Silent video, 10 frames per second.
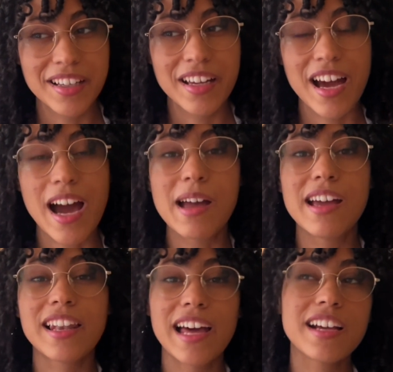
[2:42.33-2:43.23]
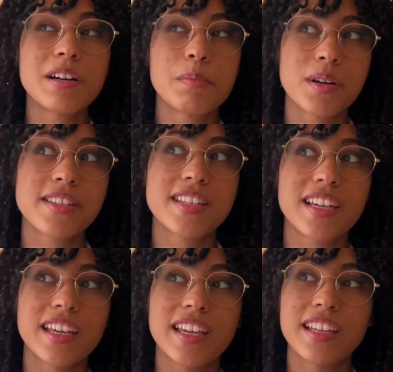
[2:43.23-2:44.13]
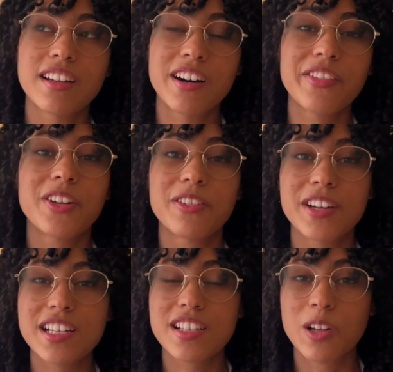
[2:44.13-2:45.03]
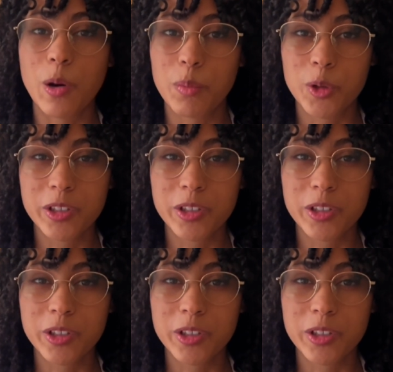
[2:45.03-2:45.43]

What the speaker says: I like compositing in After Effects a lot more,